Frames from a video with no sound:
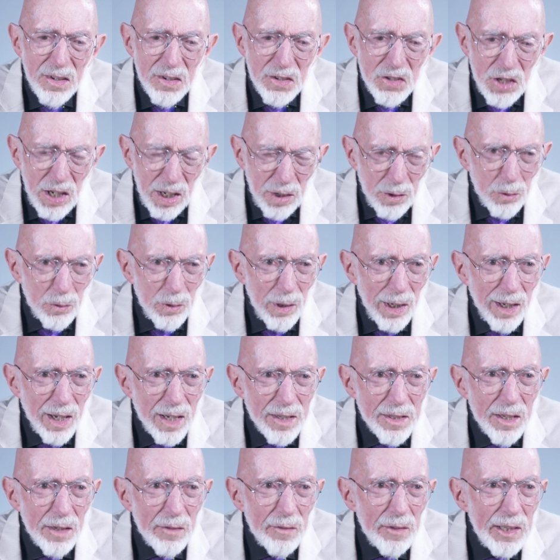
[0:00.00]
general
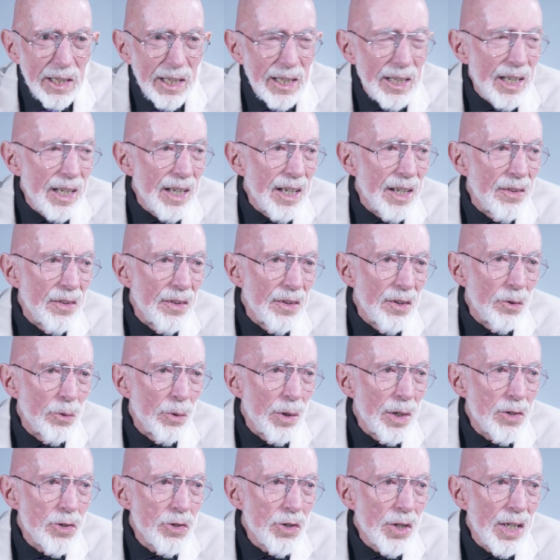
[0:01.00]
relativity in the
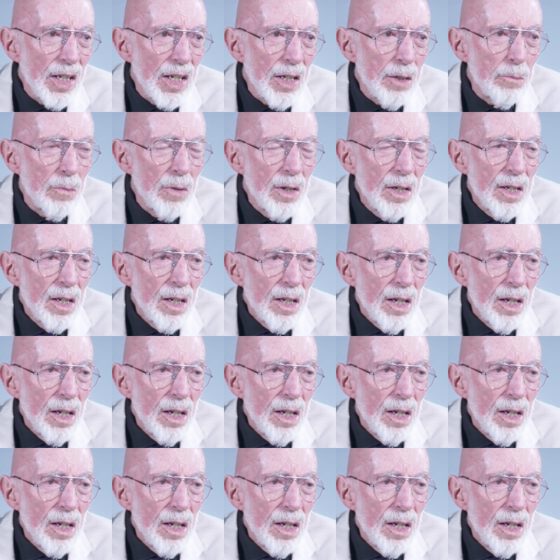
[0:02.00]
regime